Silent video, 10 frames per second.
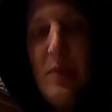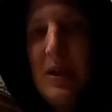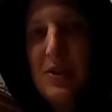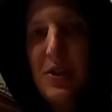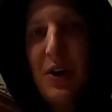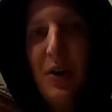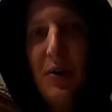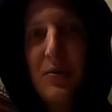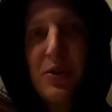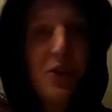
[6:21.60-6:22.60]

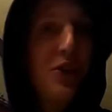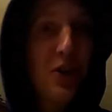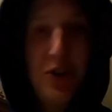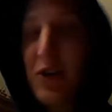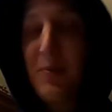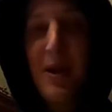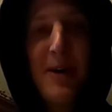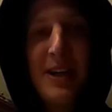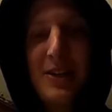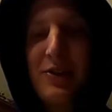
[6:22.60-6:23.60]
So just shoot me a
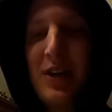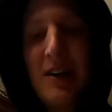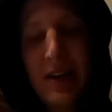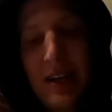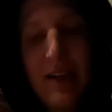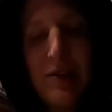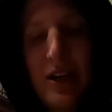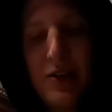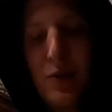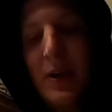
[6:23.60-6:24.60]
message. I'll get you in
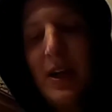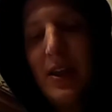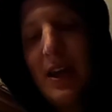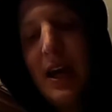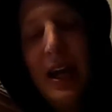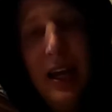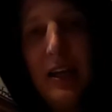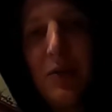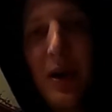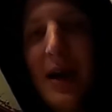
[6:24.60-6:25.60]
touch with Andy
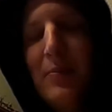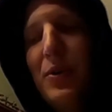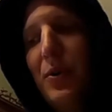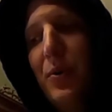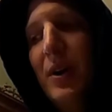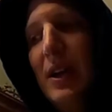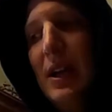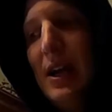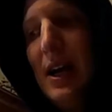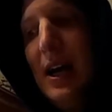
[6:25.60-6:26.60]
Graham, who
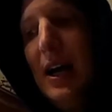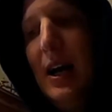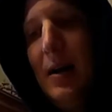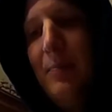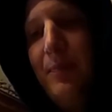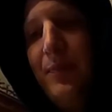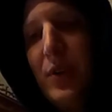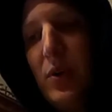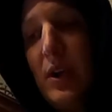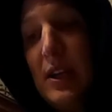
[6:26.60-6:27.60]

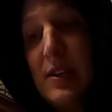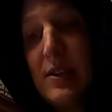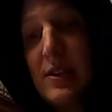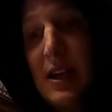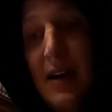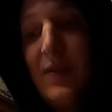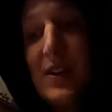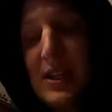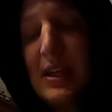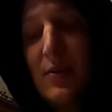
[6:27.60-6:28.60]
is
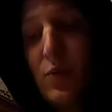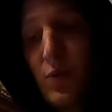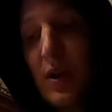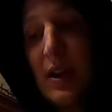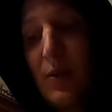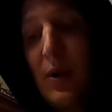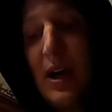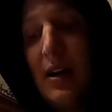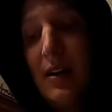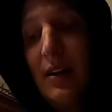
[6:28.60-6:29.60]
obviously really
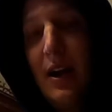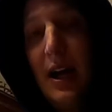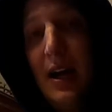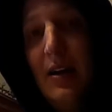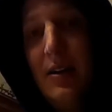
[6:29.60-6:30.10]
well